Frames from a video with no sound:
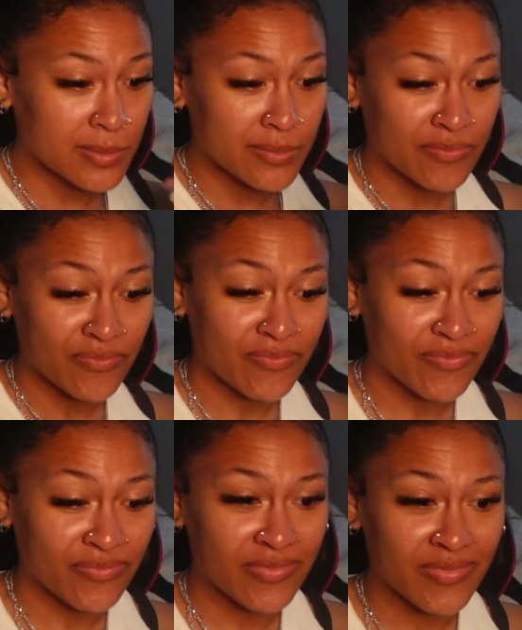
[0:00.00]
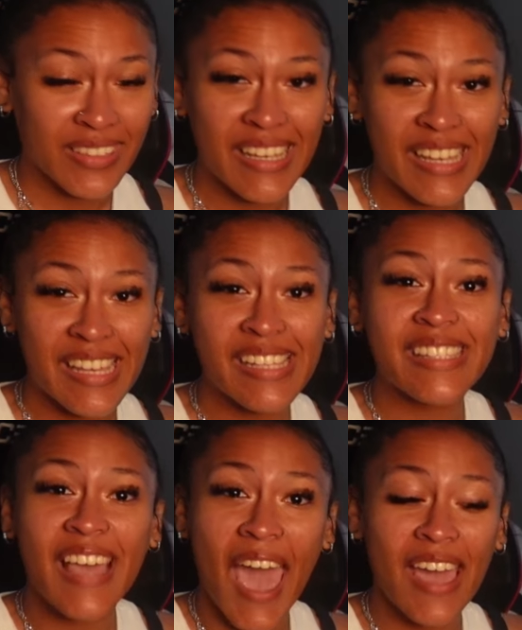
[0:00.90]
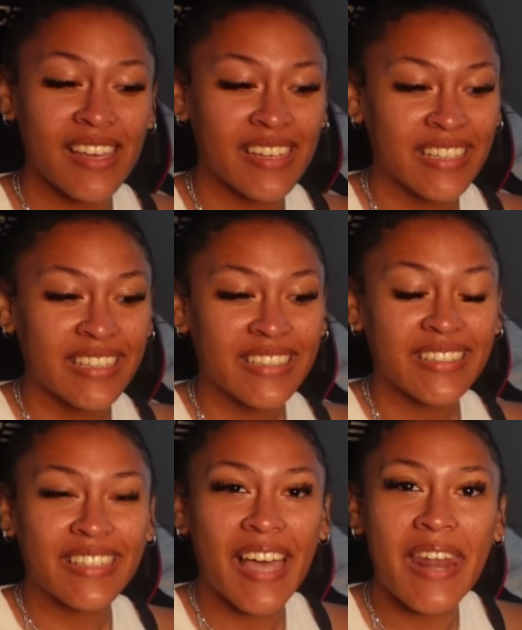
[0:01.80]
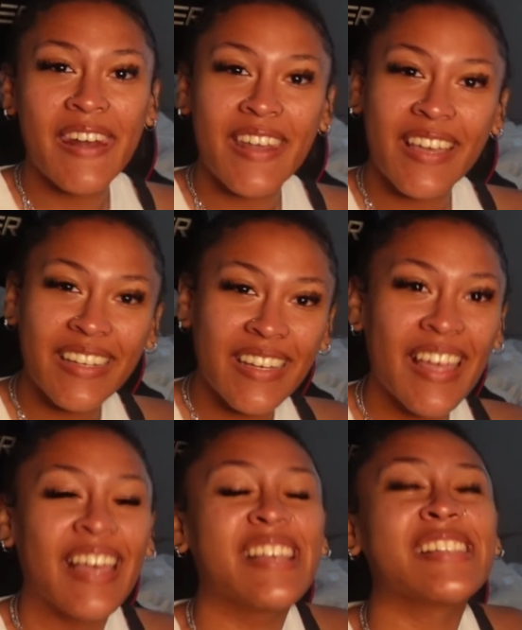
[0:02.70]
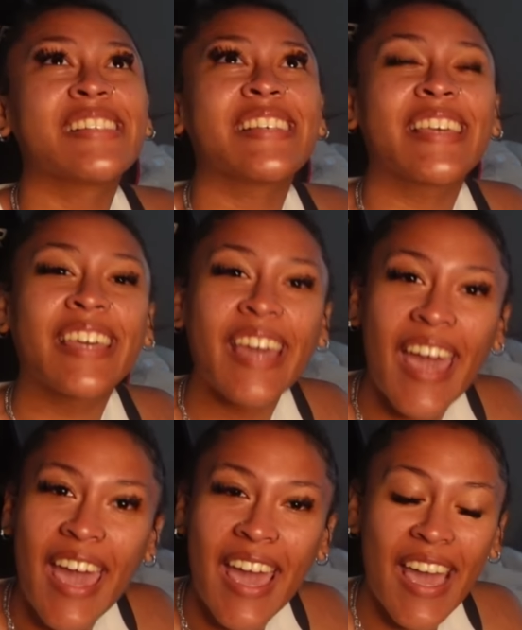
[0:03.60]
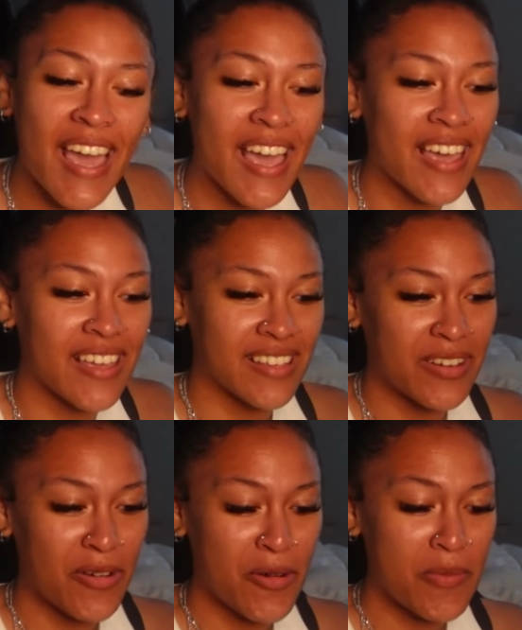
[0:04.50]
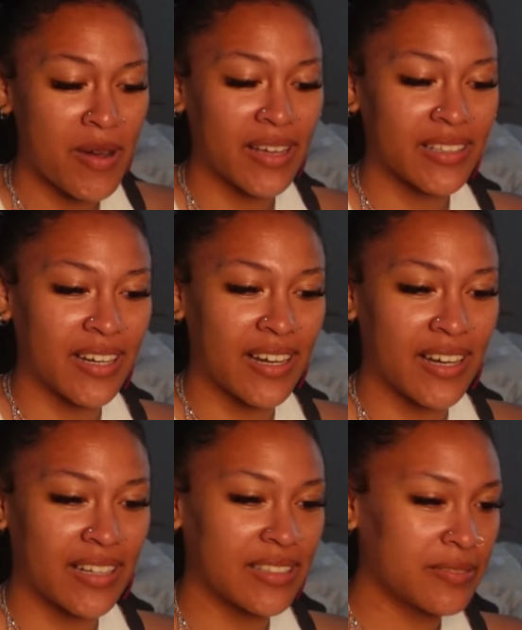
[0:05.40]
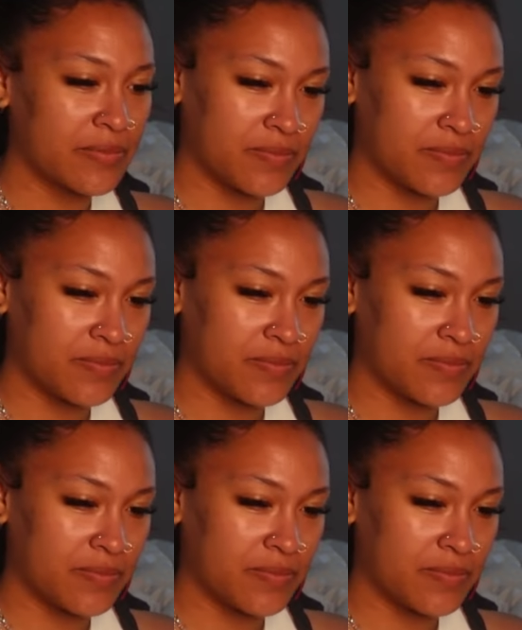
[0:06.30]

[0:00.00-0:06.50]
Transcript: He's, he's, he's gay. That is gay. Oh my god.